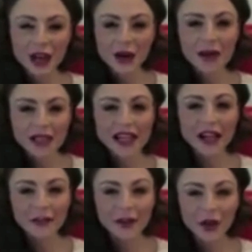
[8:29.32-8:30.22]
If I scare
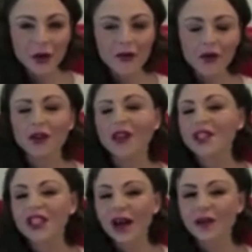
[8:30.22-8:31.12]
myself, I know I'm
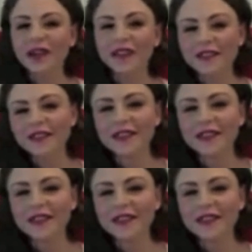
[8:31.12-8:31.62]
doing a good job.